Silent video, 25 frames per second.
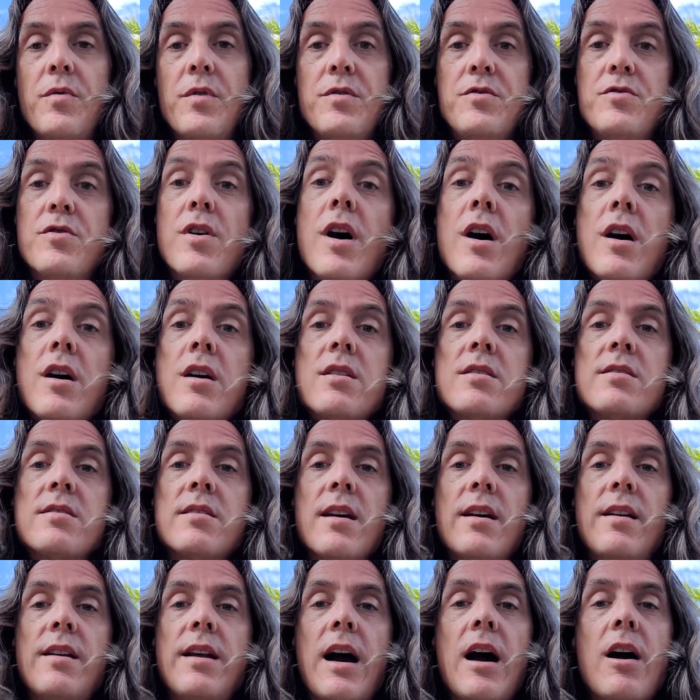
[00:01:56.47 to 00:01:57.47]
drugs
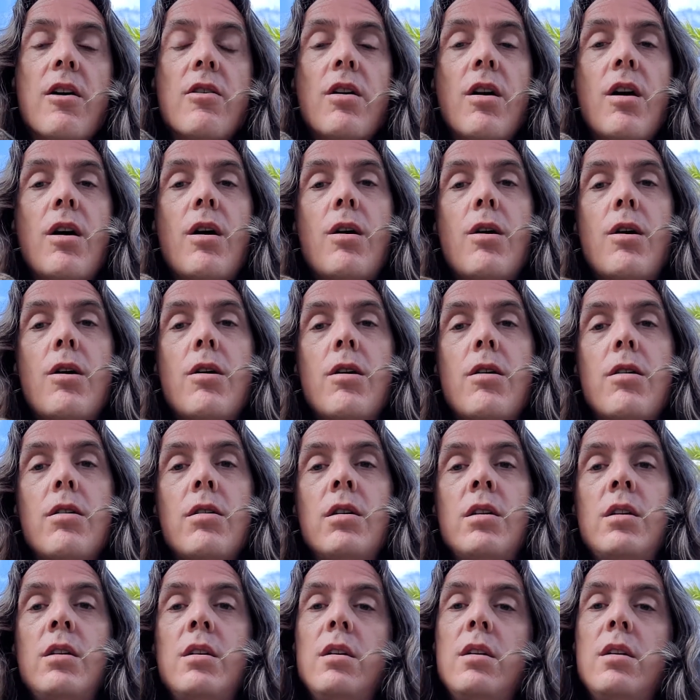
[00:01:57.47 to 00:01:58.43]
and alcohol